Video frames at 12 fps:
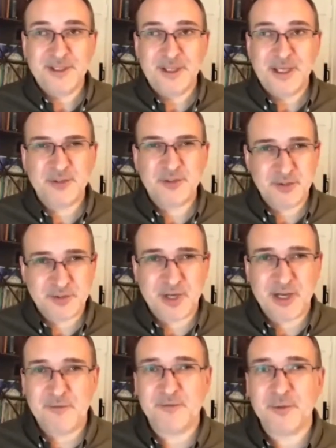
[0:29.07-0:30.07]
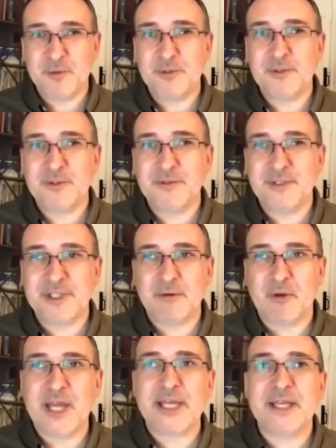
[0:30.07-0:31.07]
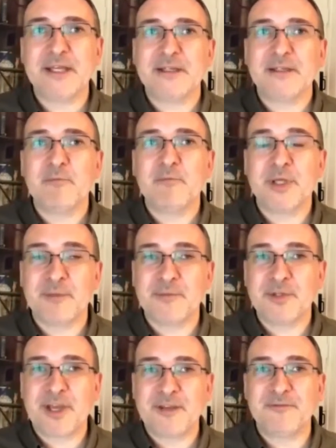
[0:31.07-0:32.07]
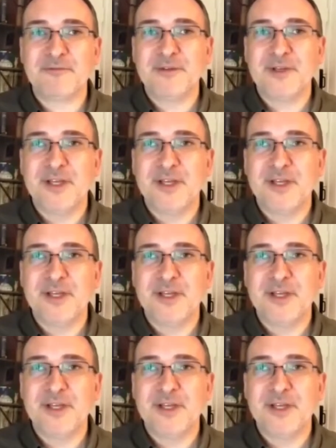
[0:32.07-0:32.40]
It's just uncomfortable. I don't like it, but I'm safe.